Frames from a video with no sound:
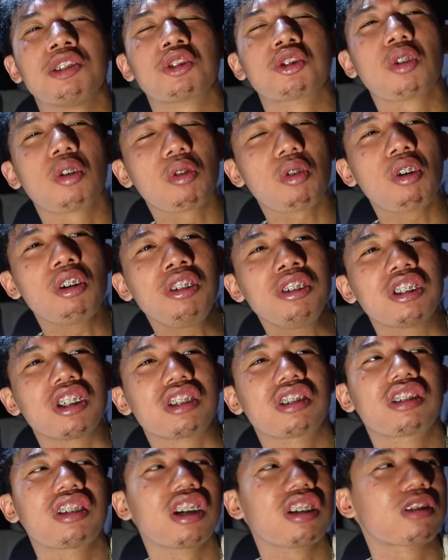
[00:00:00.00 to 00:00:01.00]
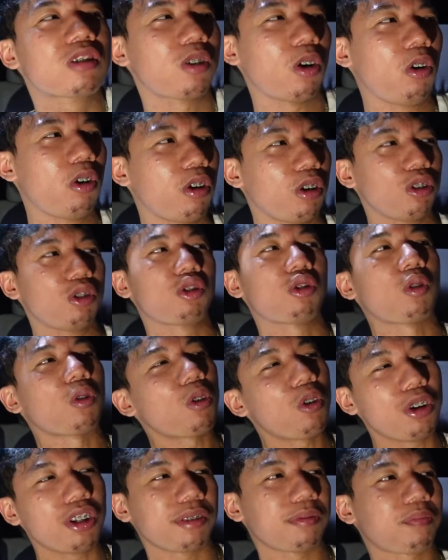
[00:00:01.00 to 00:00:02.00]
Toron just tastes so good.
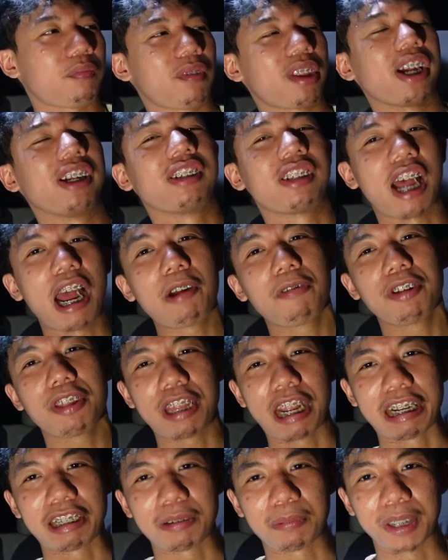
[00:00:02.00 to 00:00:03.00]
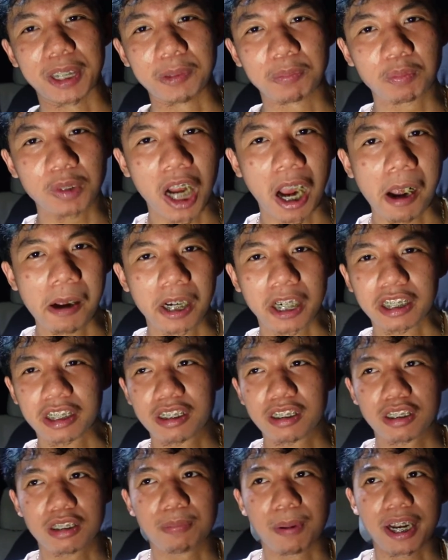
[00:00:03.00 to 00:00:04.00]
Toron is everything to me because
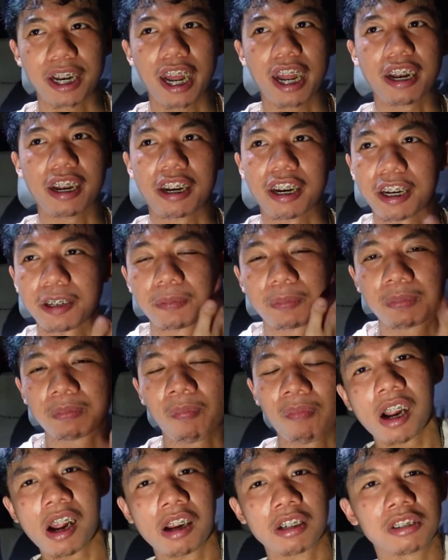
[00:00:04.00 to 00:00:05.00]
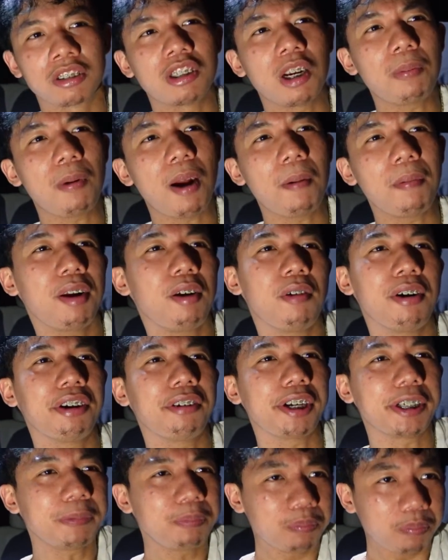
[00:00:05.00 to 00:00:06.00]
there's banana in it. So you're probably
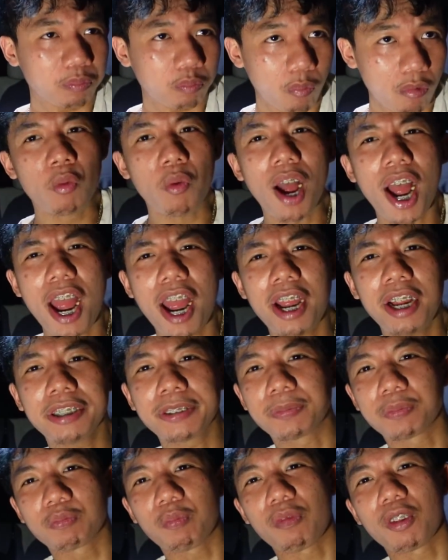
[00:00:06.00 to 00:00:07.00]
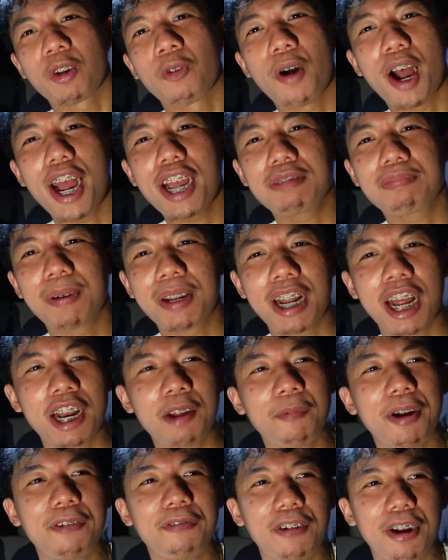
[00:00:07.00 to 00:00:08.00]
wondering why is banana
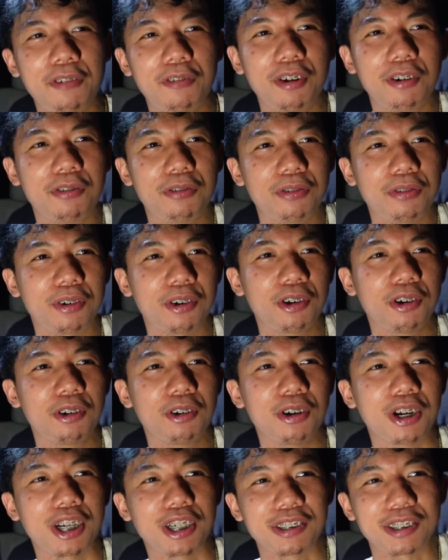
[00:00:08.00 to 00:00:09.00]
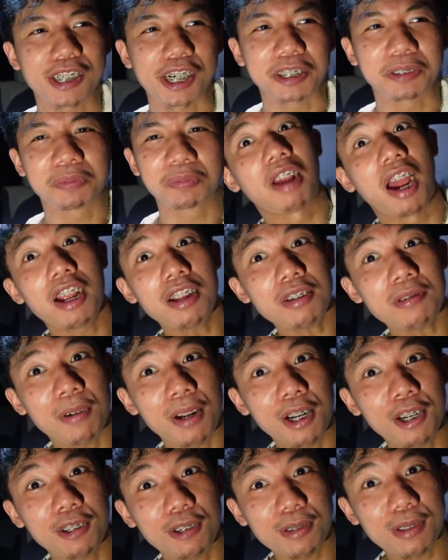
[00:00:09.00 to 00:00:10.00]
my favorite fruit, and like I just
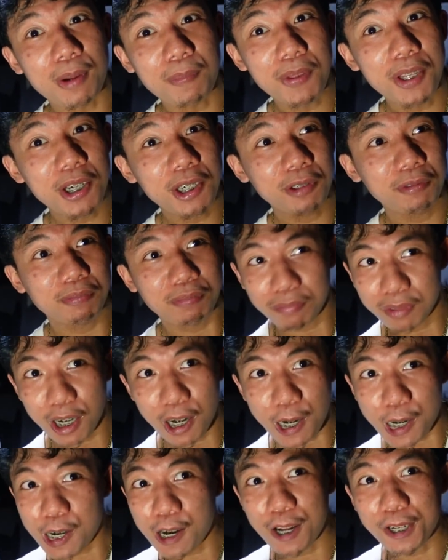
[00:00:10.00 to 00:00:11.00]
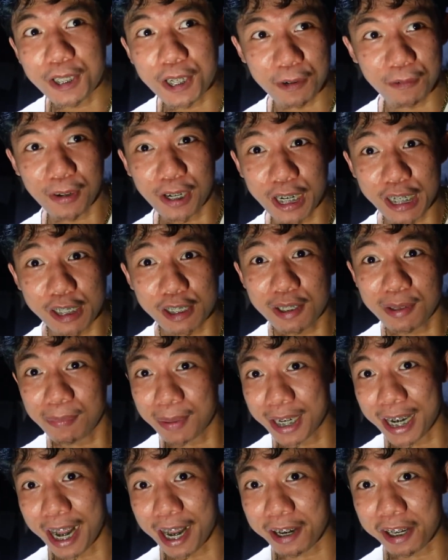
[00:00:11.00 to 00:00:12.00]
want to do something content related to
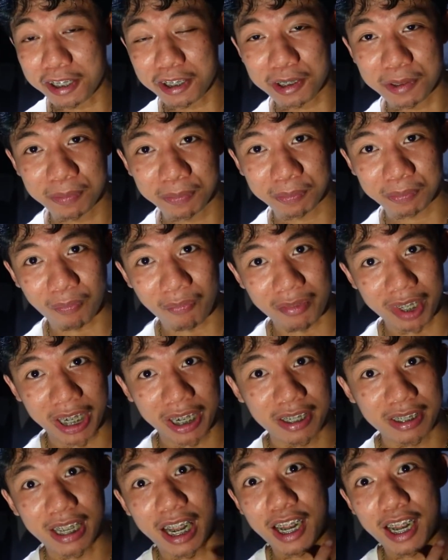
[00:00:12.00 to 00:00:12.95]
bananas. Because